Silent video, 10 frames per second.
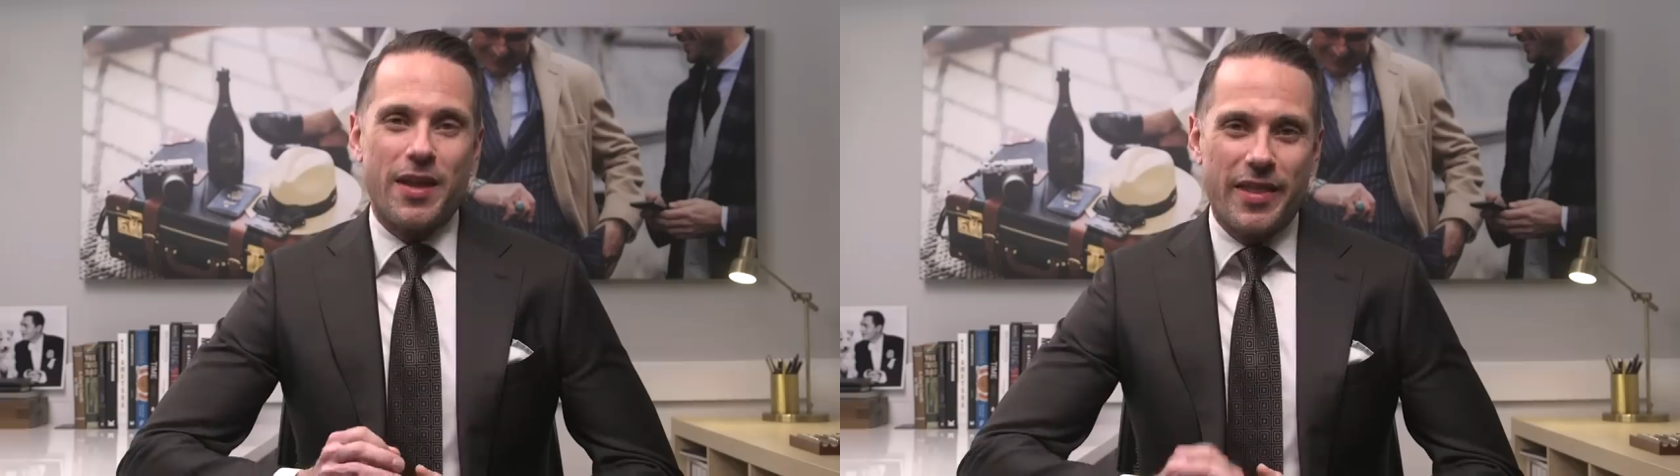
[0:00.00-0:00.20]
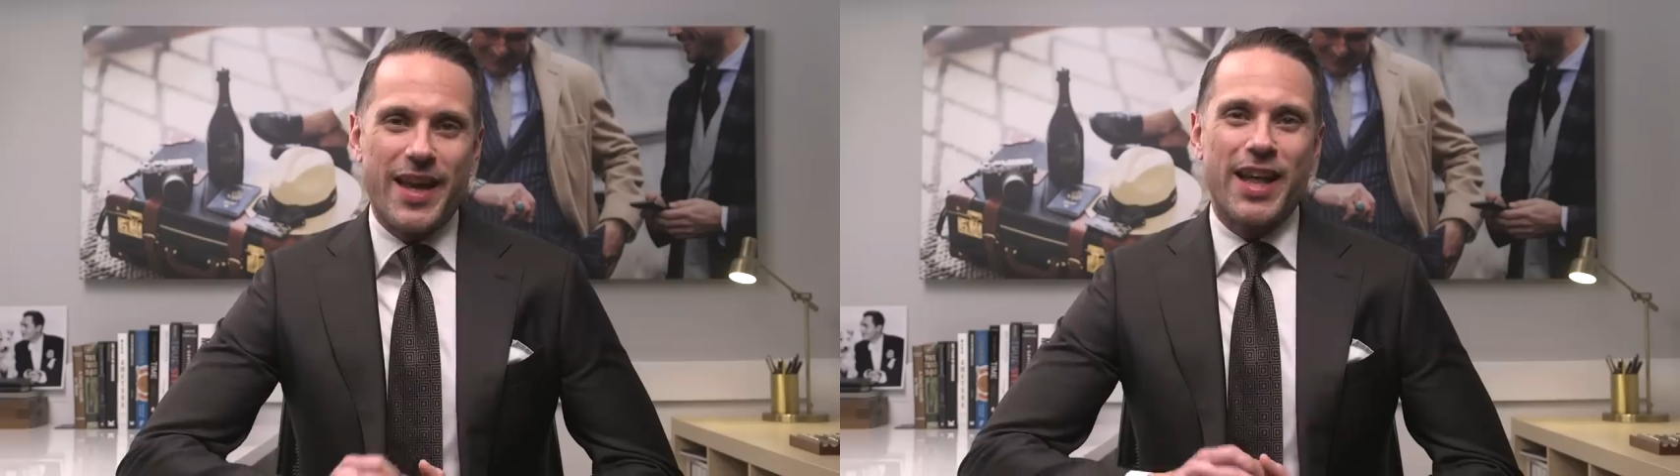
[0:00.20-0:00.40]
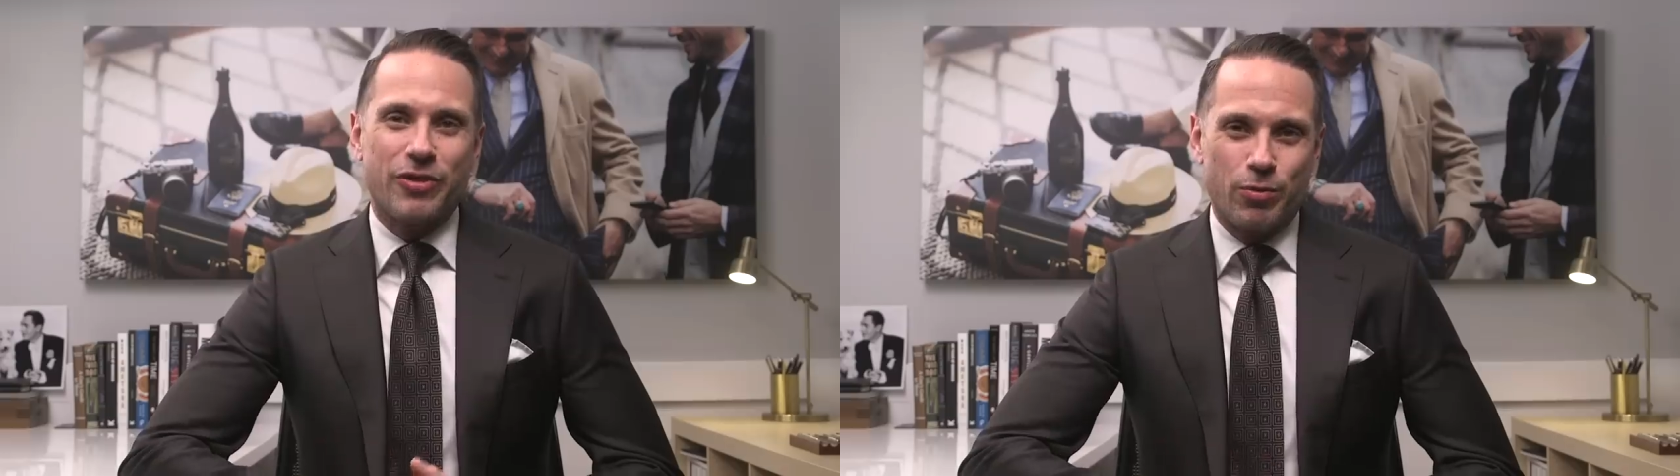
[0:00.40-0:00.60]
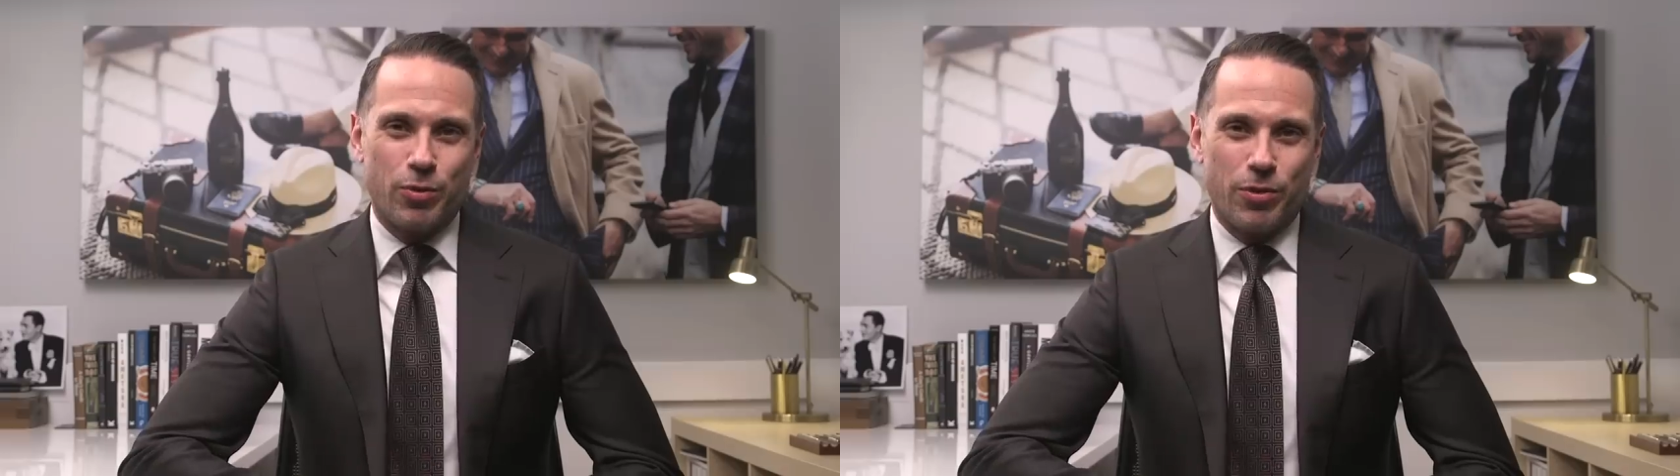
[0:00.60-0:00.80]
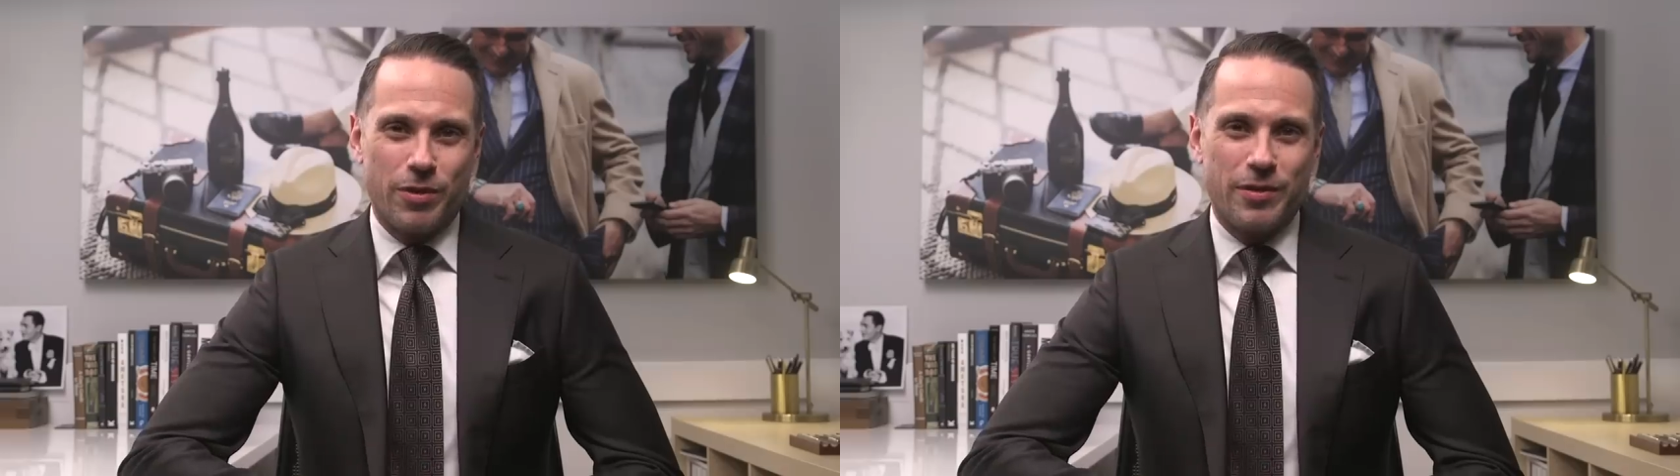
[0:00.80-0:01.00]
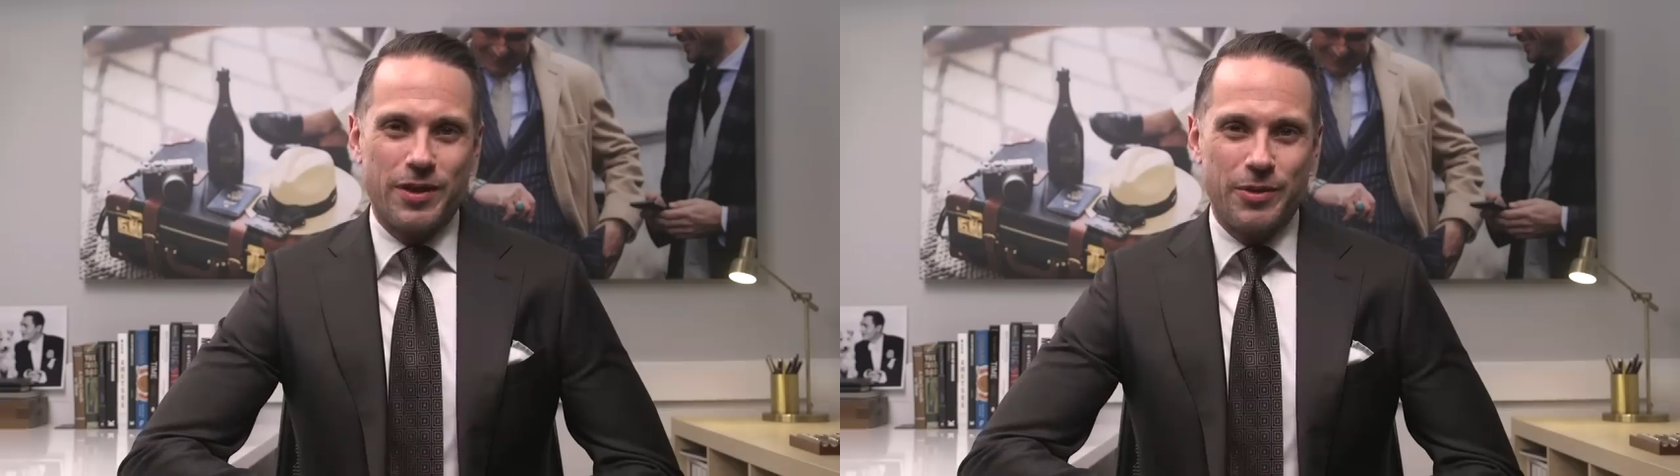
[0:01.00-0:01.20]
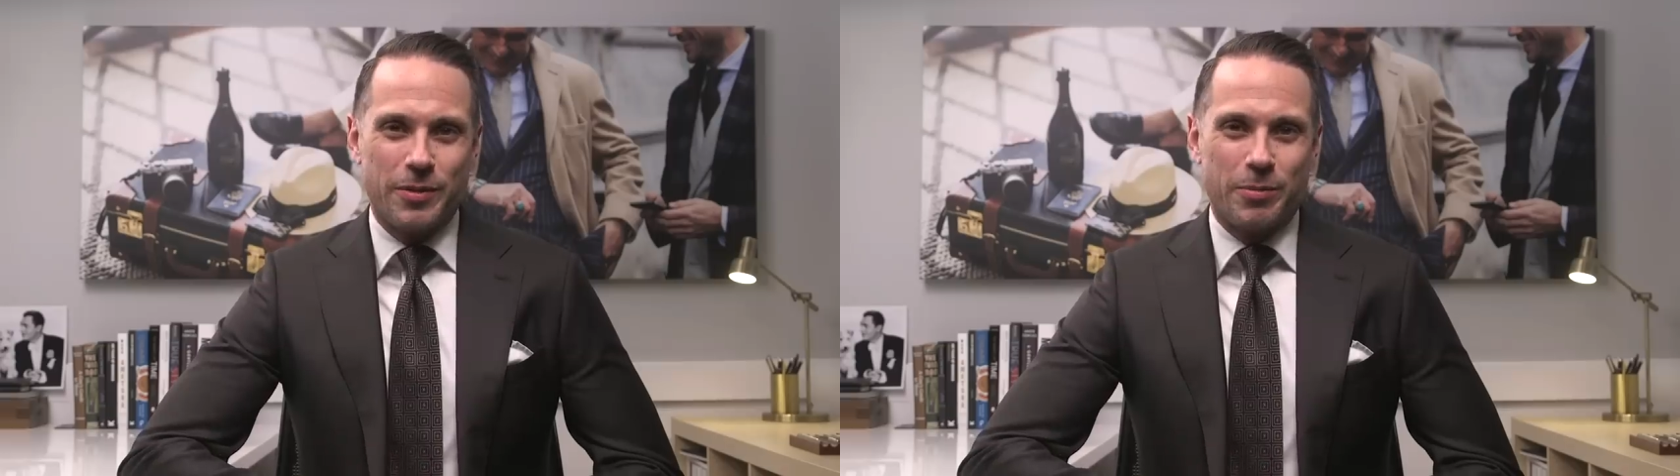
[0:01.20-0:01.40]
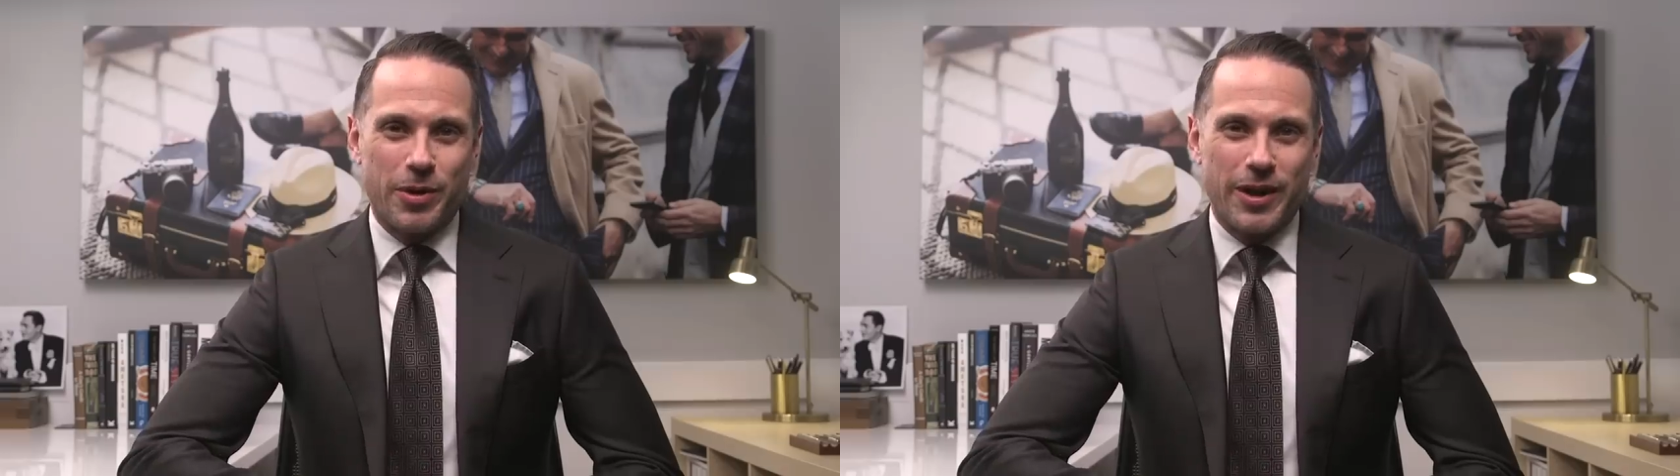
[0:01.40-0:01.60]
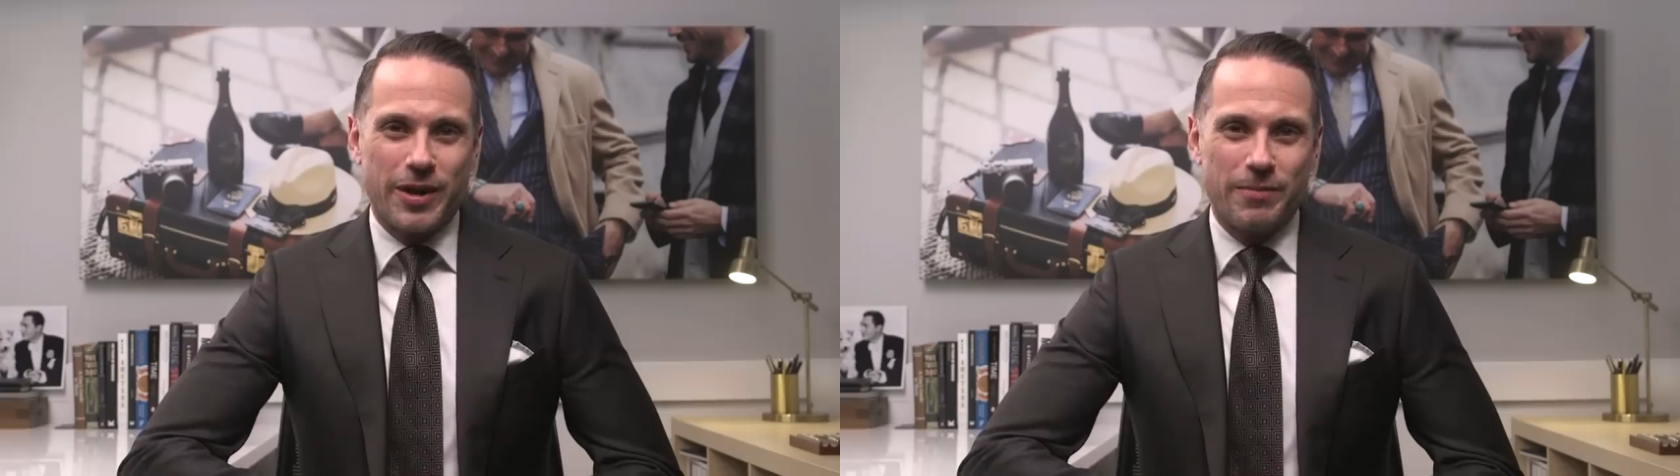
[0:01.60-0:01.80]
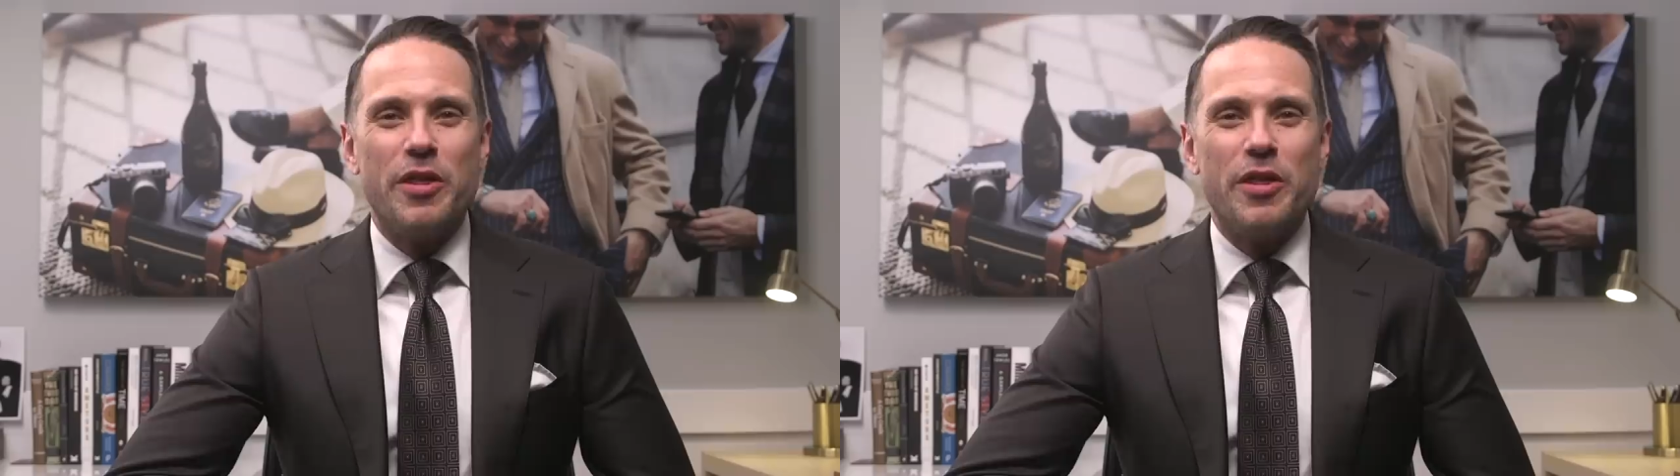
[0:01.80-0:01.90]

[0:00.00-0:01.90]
that's a rule you can break.